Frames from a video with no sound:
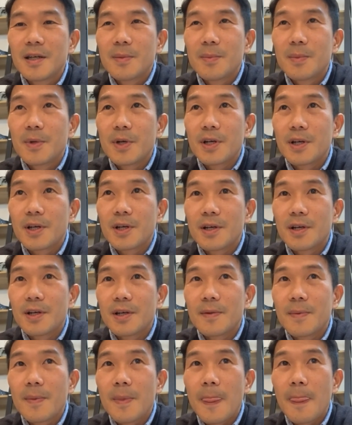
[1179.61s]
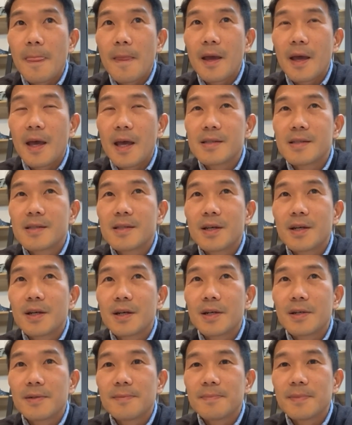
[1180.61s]
But as
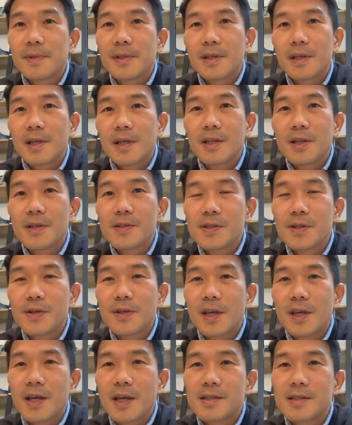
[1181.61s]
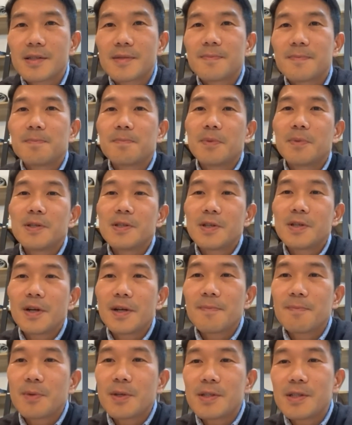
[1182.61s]
the industry gets busier
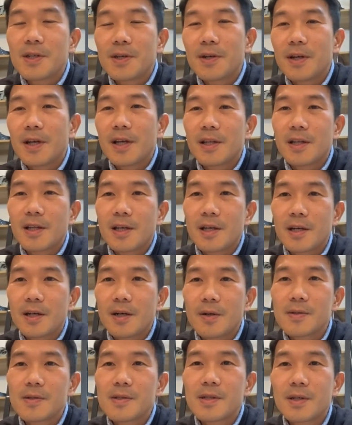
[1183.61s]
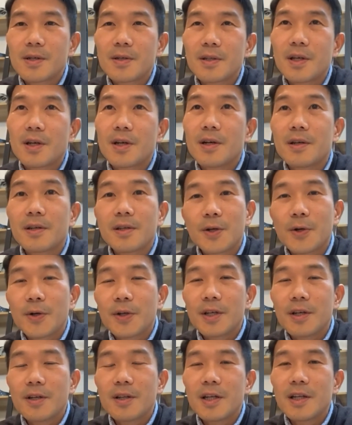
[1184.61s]
and busier, and also the
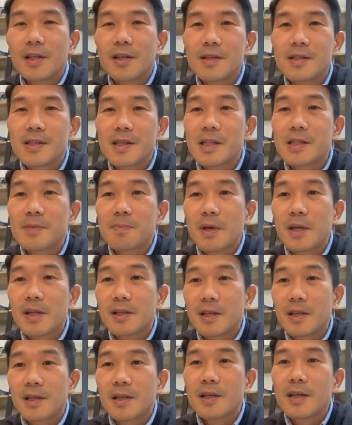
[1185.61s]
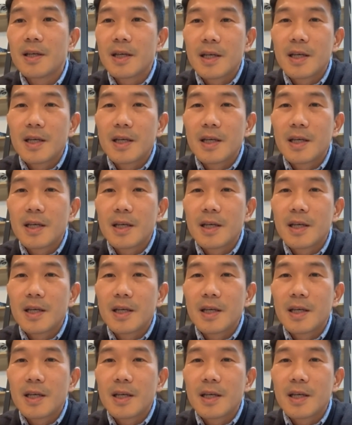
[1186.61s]
Korean Airline is expanding